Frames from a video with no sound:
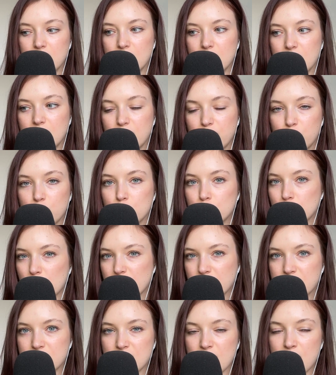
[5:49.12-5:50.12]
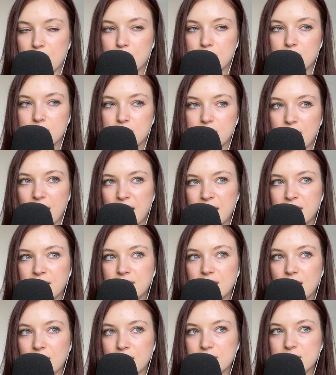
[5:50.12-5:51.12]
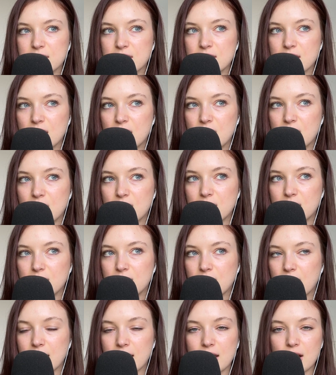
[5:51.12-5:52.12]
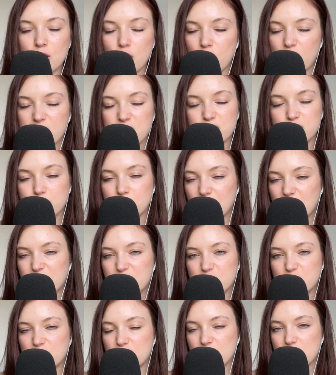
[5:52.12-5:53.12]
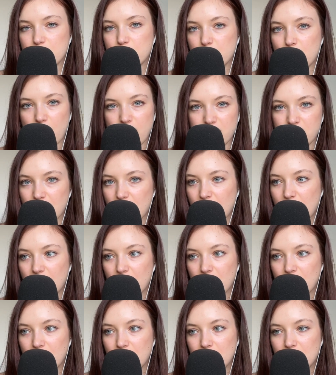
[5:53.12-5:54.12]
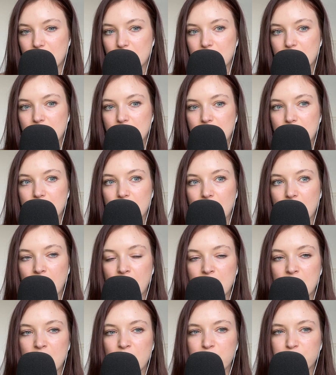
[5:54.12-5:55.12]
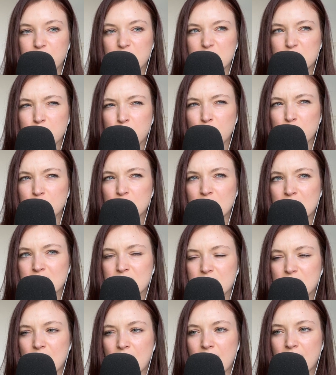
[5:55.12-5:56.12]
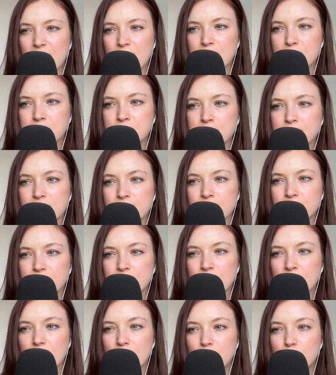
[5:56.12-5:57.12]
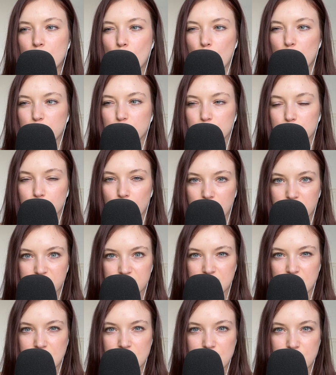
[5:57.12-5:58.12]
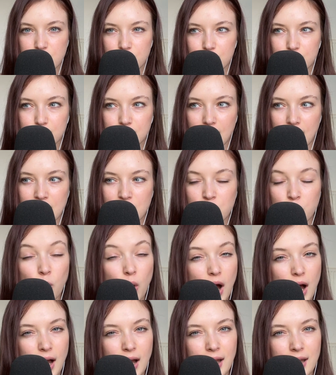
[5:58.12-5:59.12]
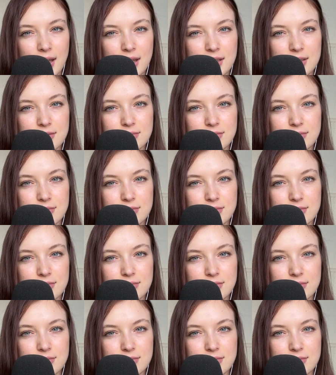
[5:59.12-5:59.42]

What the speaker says: If you trust them, then there's an honest relationship right there. And if this person is not trusting you, then why?